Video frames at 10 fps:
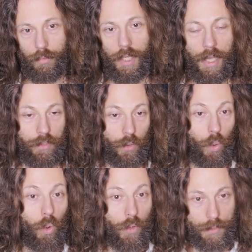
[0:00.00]
having
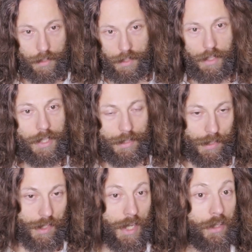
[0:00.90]
horns as a
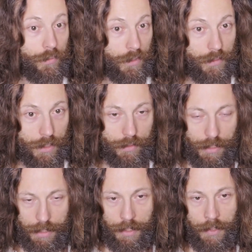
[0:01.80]
sign of
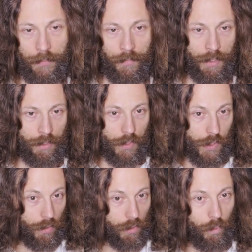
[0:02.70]
divinity.
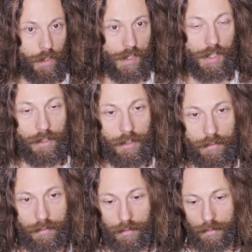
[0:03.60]
So we see
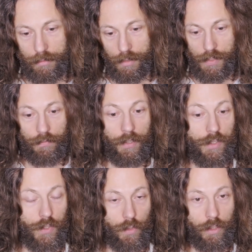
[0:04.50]
that there's a very
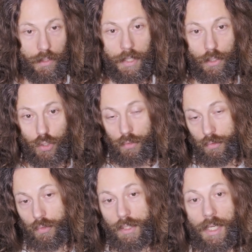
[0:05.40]
strong connection
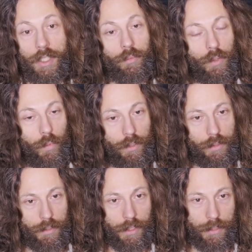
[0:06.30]
to the animal
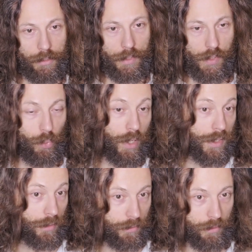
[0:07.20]
world, and it's
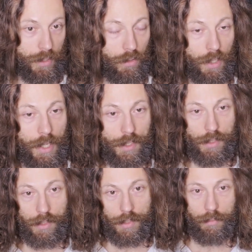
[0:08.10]
present in
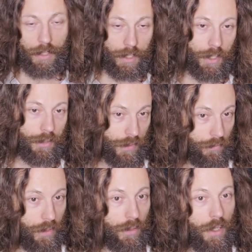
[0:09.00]
Neoclassicism, again, as a
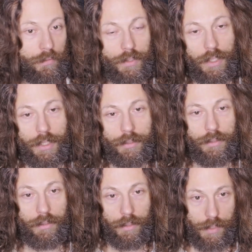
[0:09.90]
very lofty
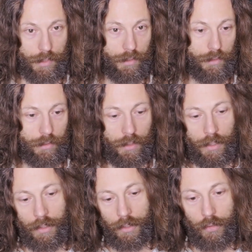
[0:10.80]
ideal, as the
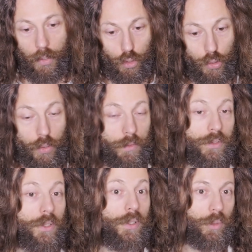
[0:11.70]
notion of
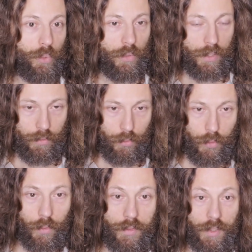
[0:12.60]
eternal beauty and
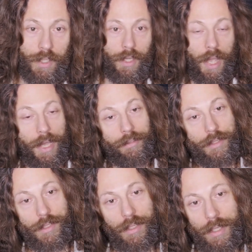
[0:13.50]
truth, and
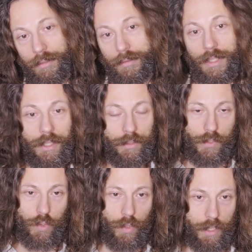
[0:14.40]
is then
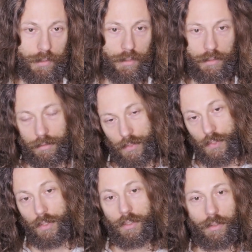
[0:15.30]
deconstructed in a
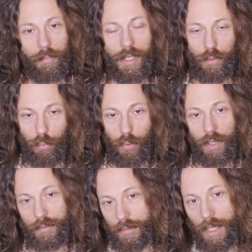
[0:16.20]
certain manner,
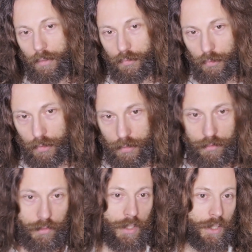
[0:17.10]
brought down to
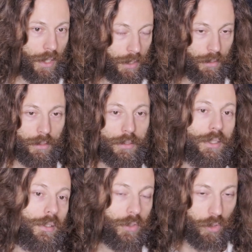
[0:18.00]
earth in
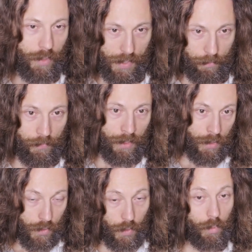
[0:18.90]
Analytical Cubism.
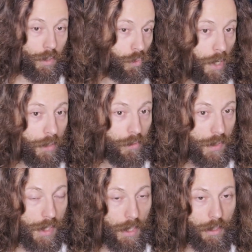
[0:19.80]
So what I'm trying to
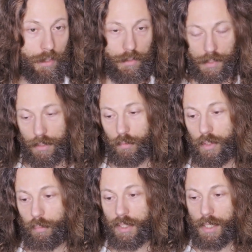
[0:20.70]
say here is that
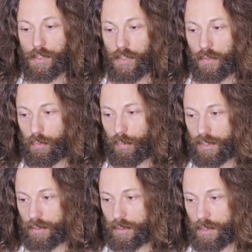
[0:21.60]
when Picasso
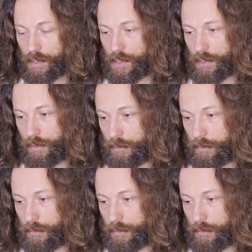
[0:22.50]
depicted his